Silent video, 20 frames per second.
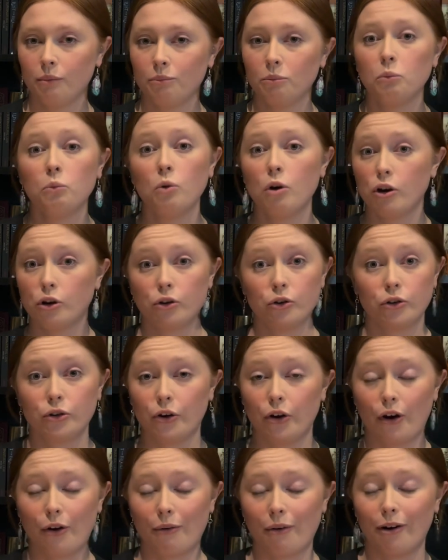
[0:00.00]
What could
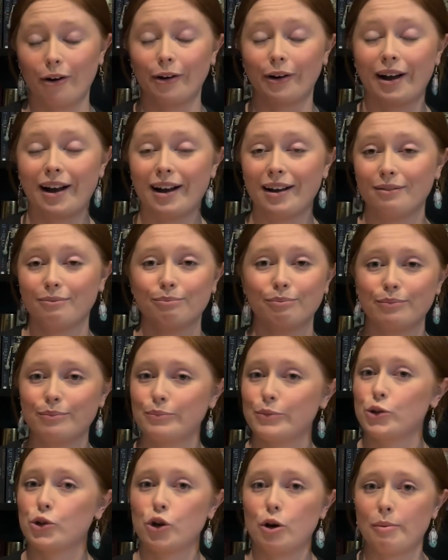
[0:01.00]
go wrong?
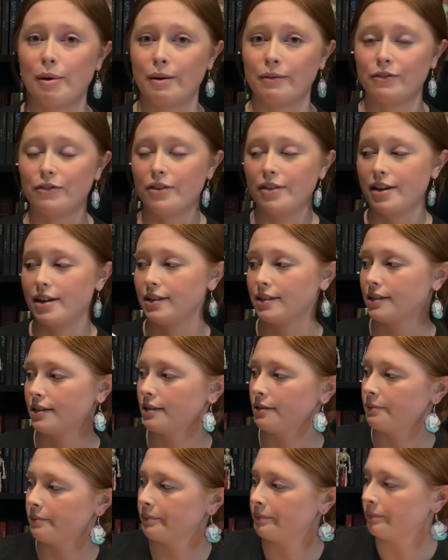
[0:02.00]
So pumped for this.
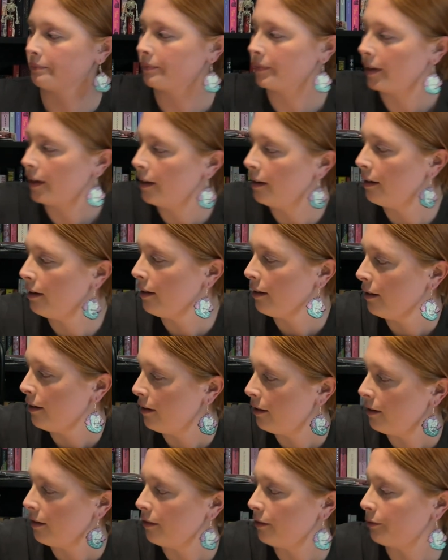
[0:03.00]
I'm
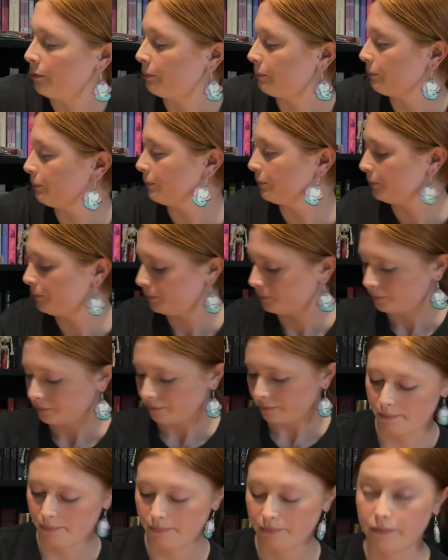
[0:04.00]

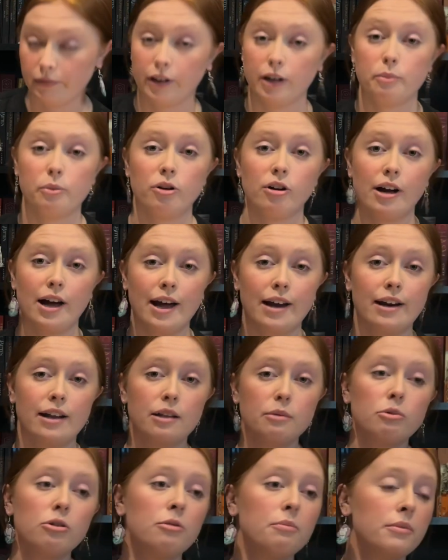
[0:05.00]
gonna pull out another
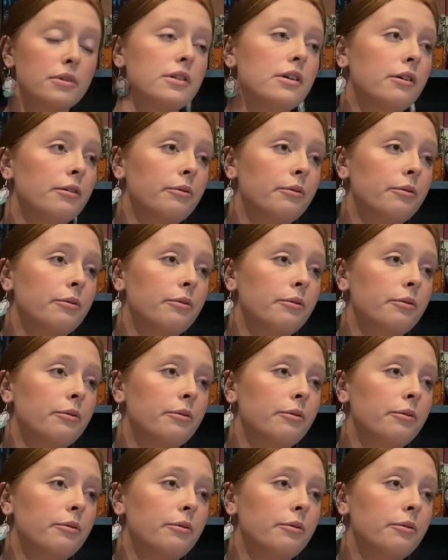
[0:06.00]
prompt.